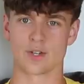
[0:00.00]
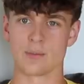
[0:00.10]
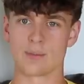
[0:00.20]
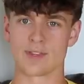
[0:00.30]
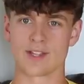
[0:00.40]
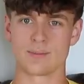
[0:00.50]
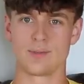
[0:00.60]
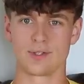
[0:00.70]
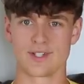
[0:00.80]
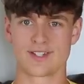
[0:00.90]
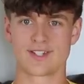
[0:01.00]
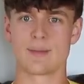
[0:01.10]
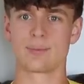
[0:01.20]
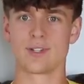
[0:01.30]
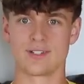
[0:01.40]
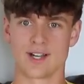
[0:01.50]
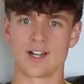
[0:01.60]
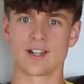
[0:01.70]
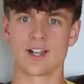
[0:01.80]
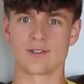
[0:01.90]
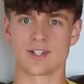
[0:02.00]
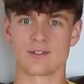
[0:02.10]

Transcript: So I remember they had to build this separate doghouse